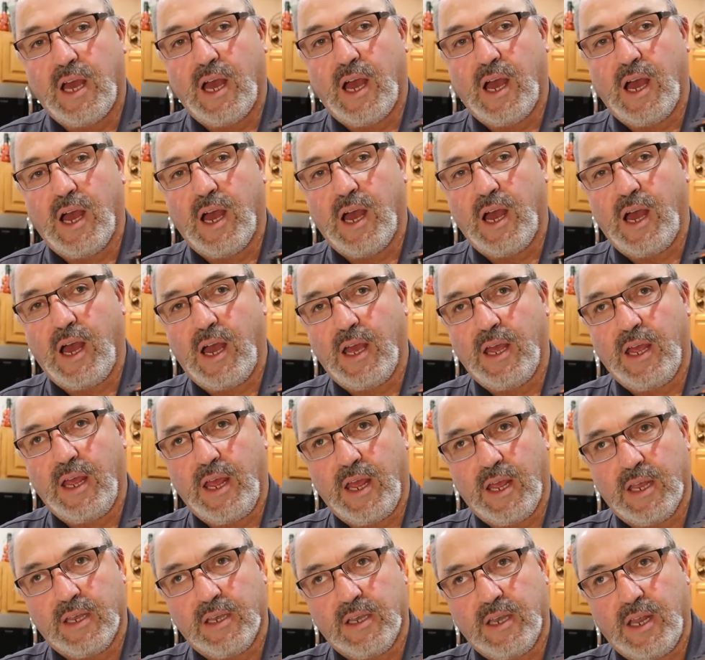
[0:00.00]

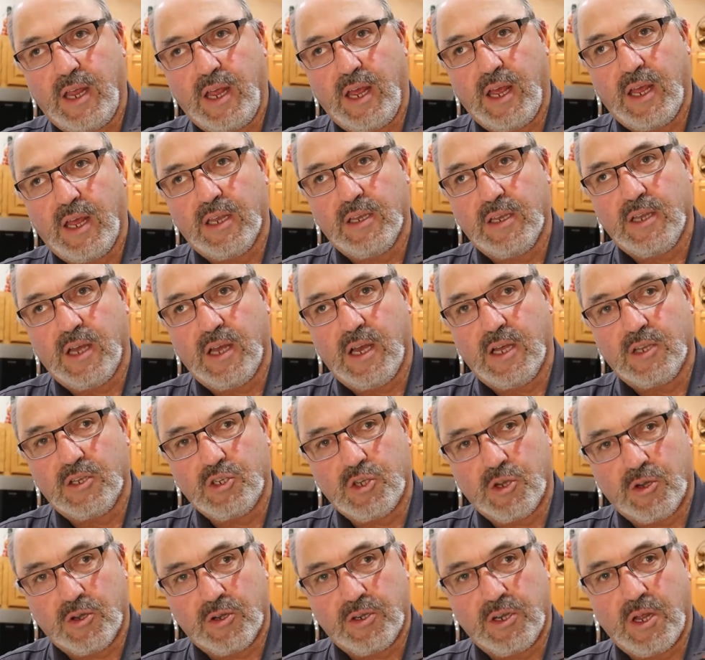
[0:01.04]
and
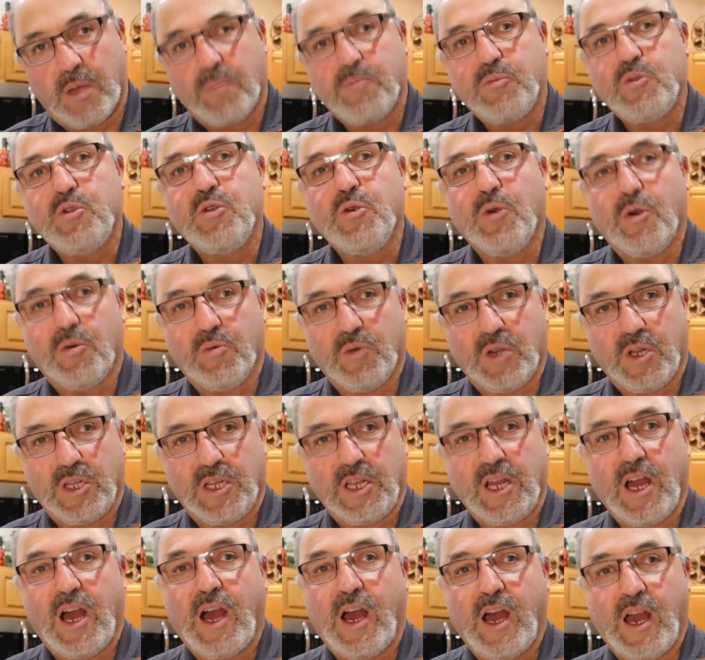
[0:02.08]
turned up to a
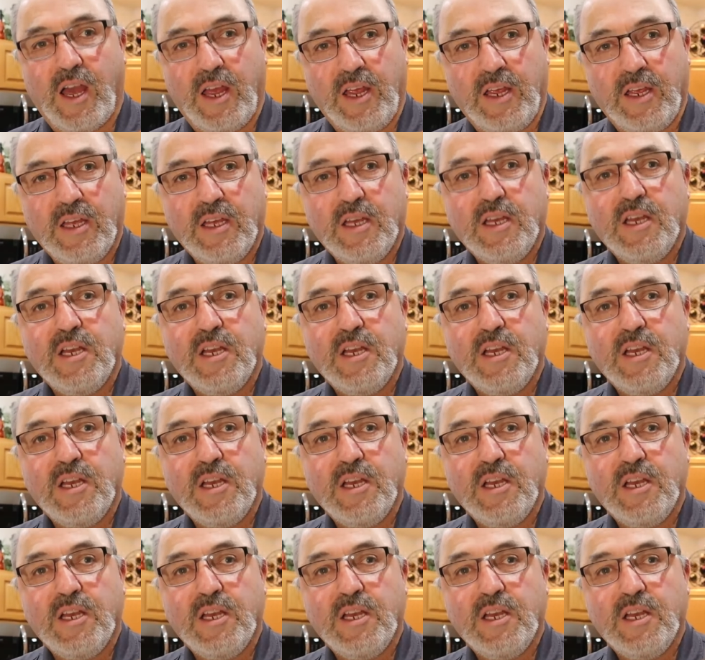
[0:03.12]
really high